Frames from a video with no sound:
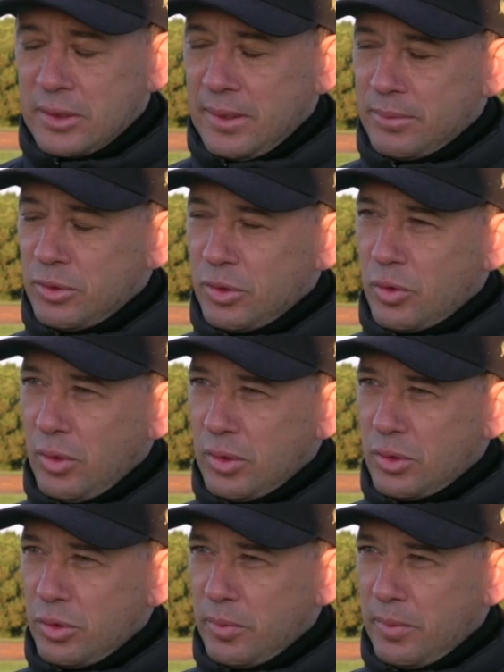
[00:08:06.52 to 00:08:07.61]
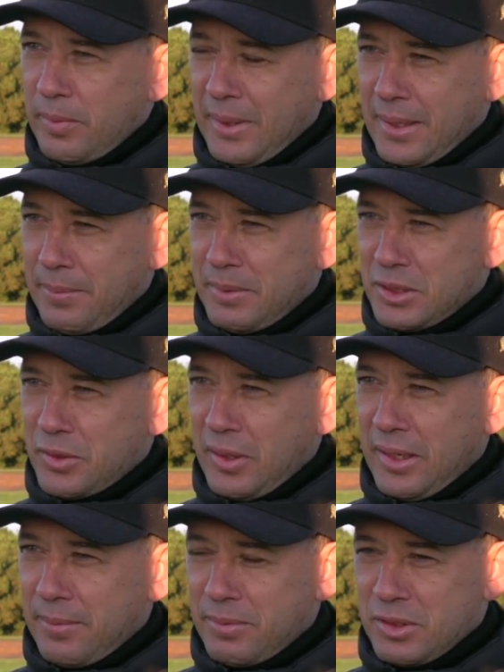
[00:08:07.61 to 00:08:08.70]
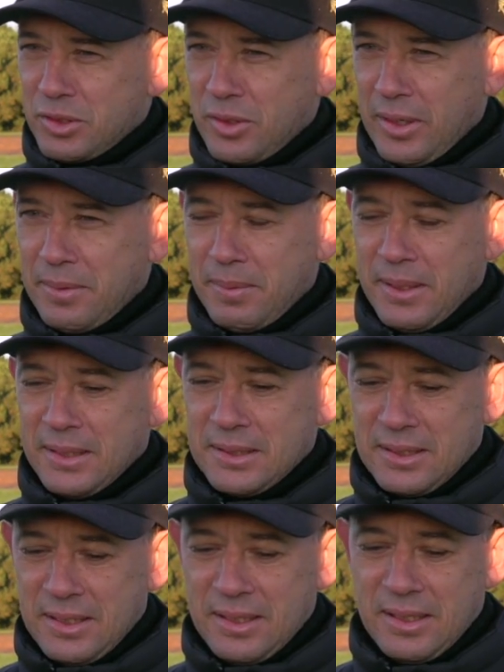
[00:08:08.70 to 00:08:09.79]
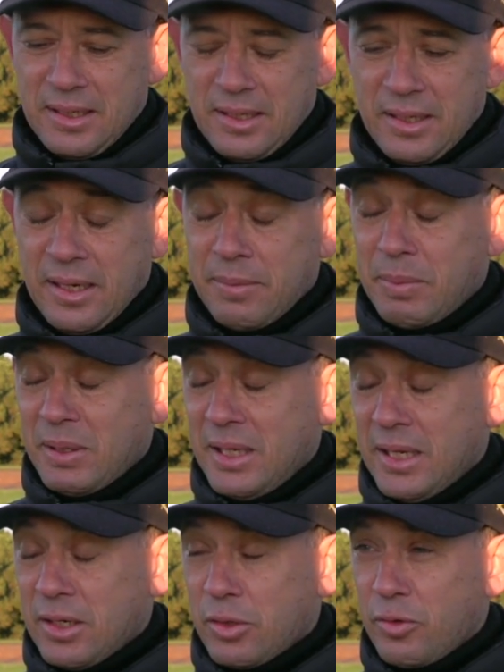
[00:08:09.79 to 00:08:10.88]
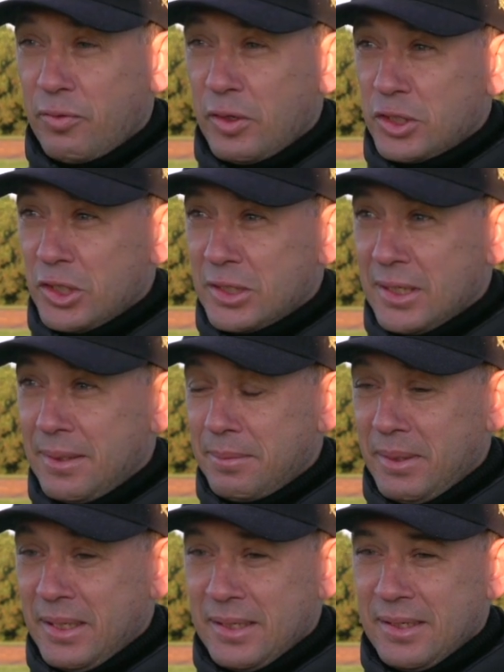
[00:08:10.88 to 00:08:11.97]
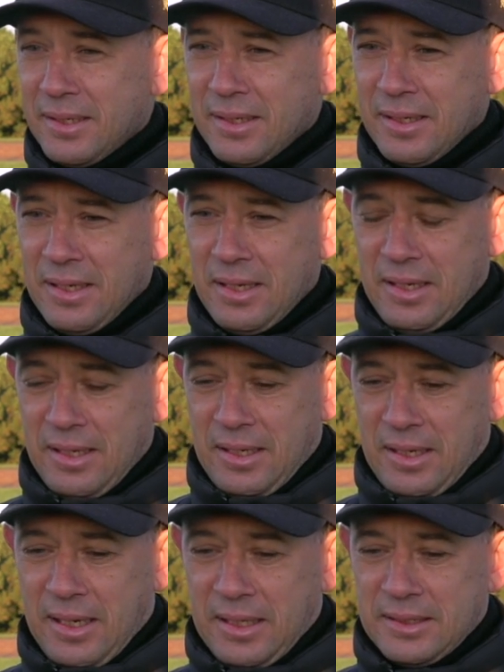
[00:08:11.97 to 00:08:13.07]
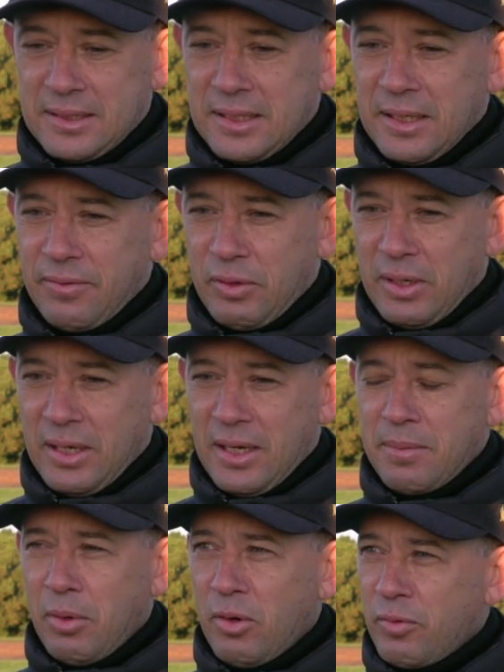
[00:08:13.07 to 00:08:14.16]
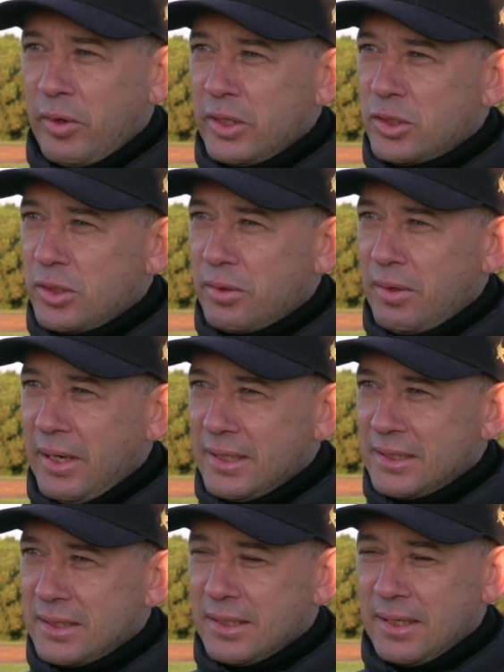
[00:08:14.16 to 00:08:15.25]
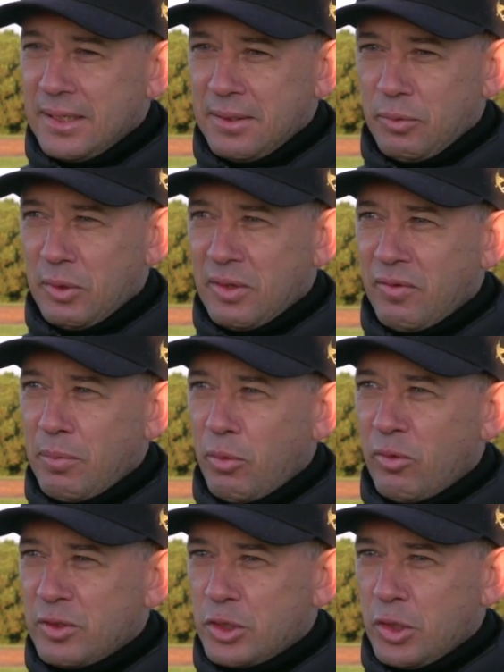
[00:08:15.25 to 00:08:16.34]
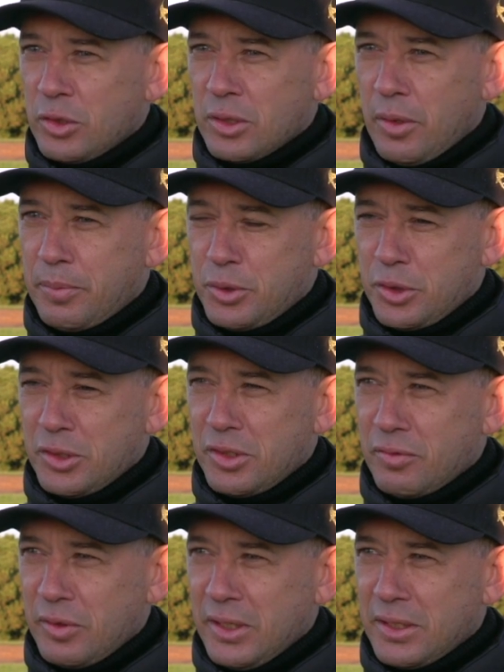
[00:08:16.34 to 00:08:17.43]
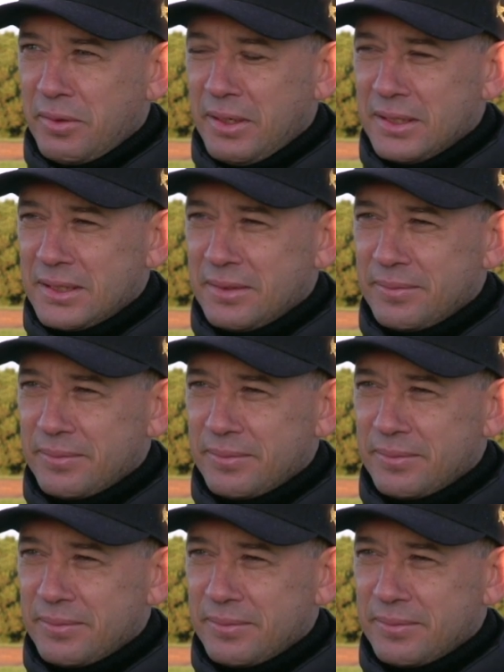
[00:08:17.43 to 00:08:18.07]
time to make up his ground up this straight, but he had a good finishing time, and I just think if we can get him halfway into the race, then we'll give him more of a opportunity of winning the race.